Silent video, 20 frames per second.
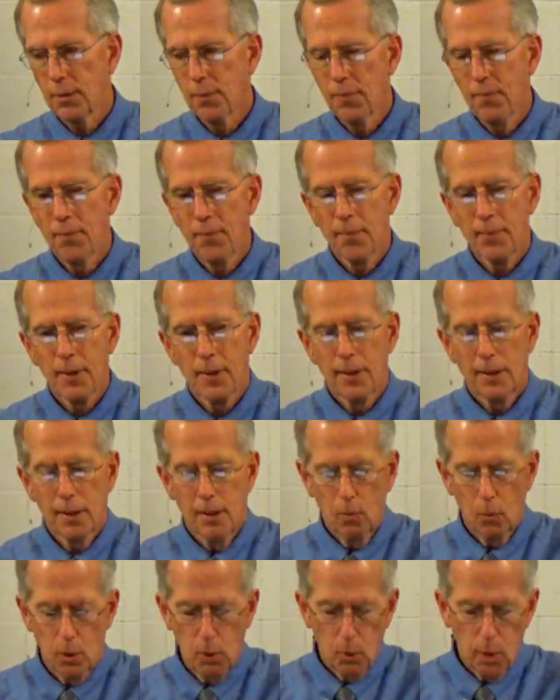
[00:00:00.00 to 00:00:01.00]
it.
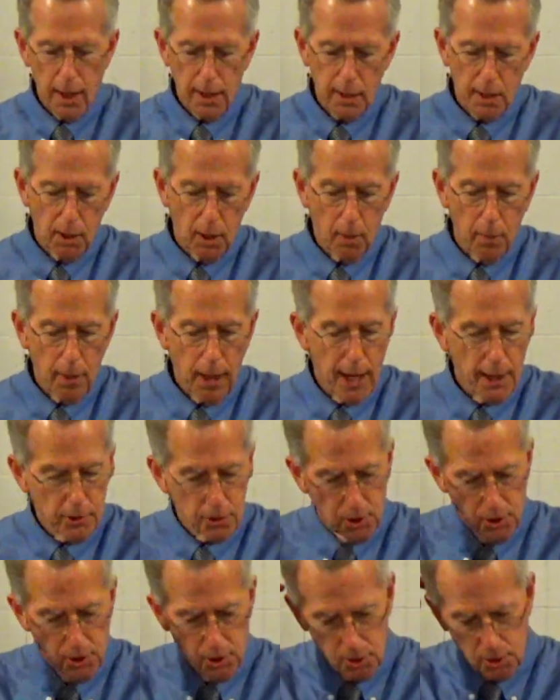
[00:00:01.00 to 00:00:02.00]
We read in our
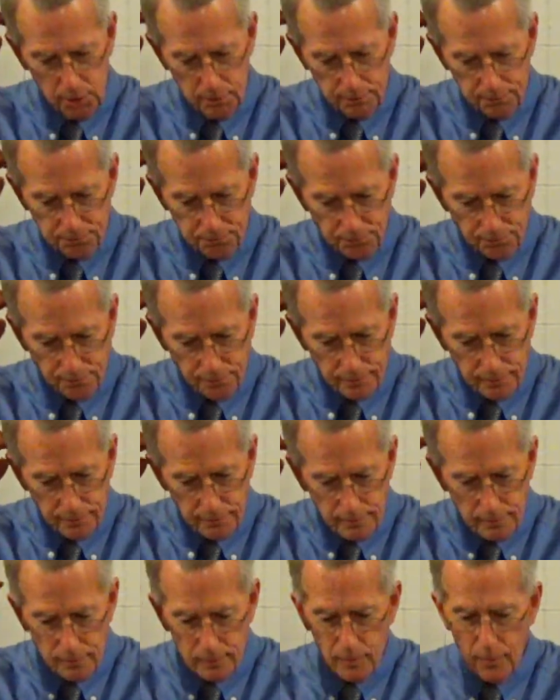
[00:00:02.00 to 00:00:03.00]
passage,
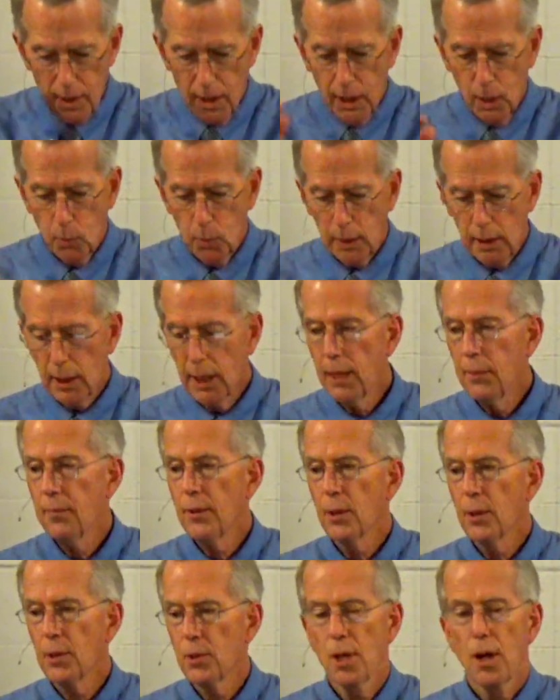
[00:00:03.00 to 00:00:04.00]
he
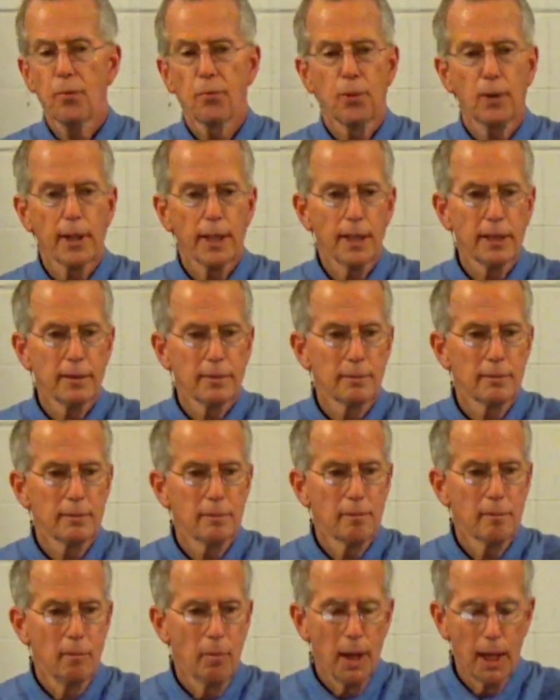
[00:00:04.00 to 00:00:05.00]
relieved their suffering
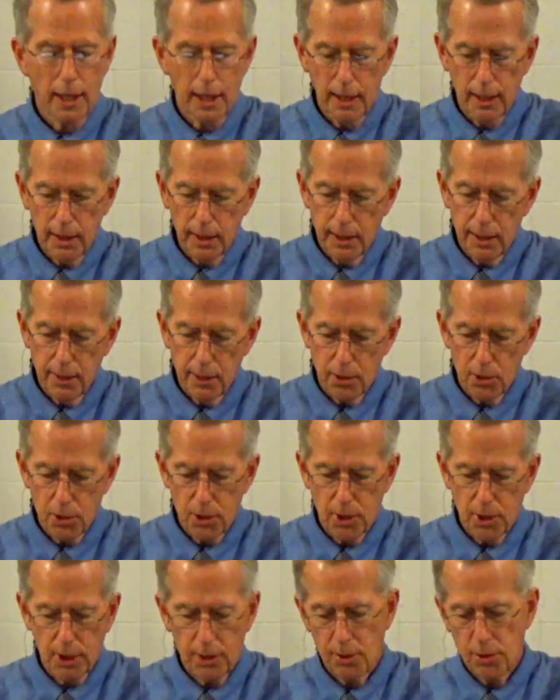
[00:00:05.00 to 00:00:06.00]
by healing
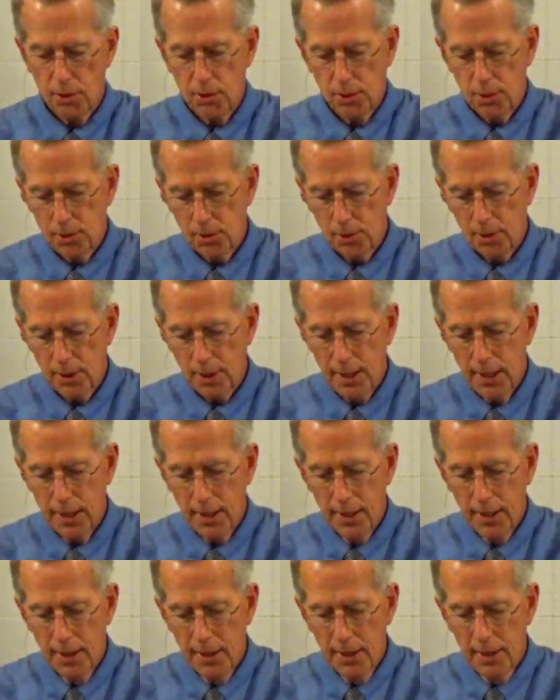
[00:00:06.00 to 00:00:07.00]
their sicknesses,
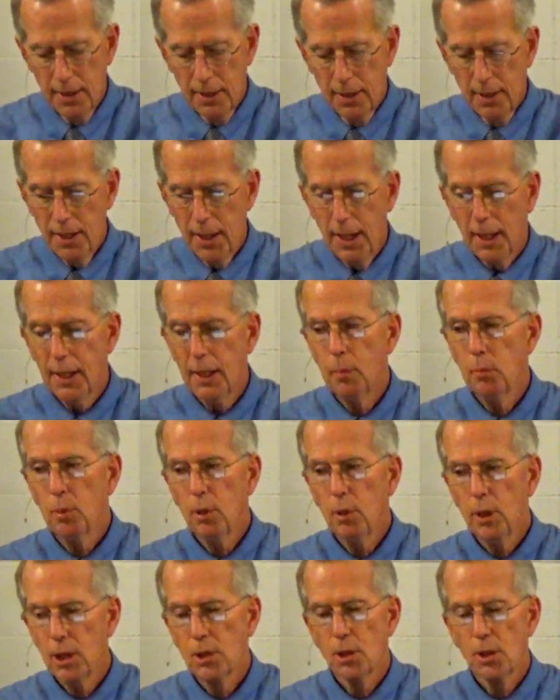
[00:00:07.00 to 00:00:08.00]
and
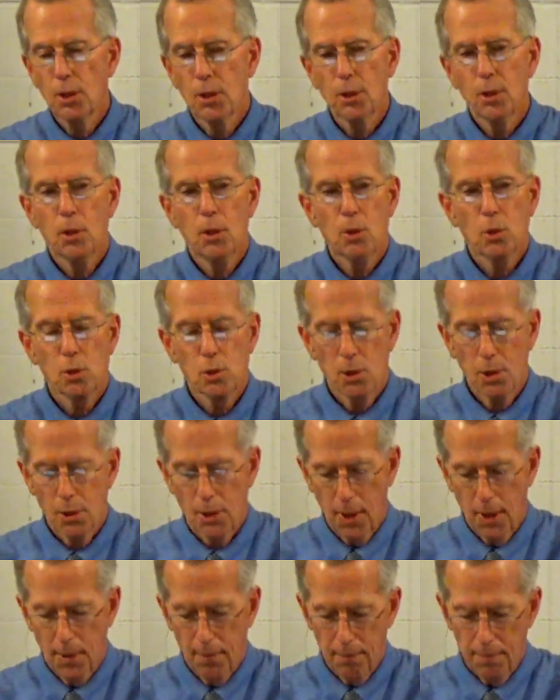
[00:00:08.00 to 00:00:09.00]
he preached the good news
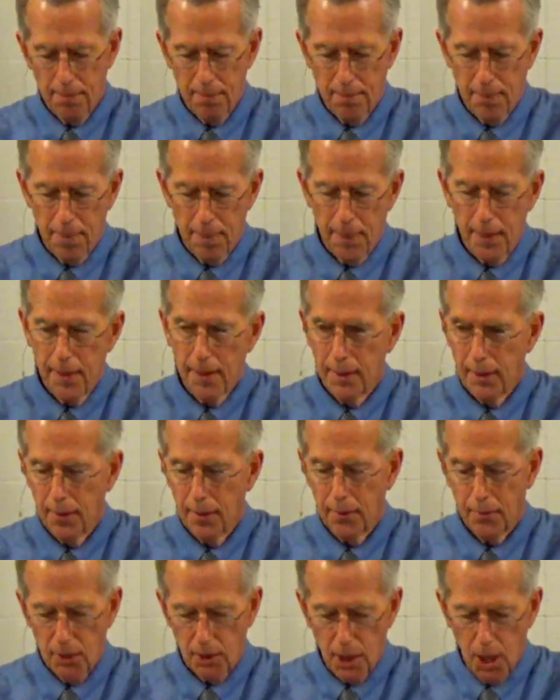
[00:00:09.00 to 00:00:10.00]
to them,
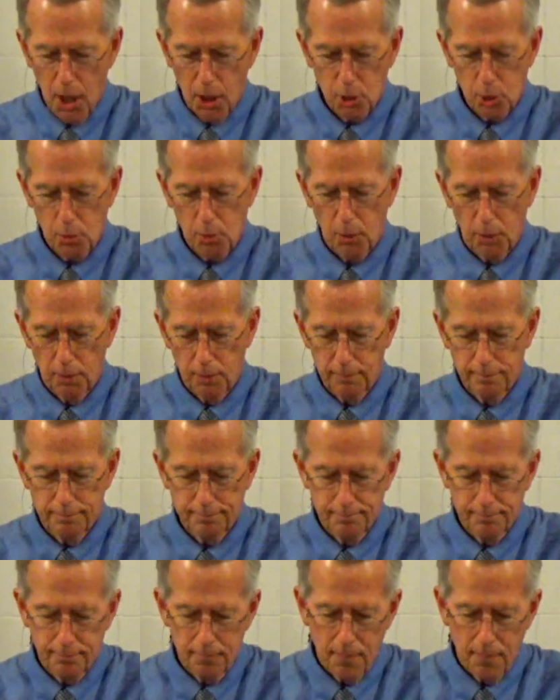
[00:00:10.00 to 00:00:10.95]
uh, the gospel.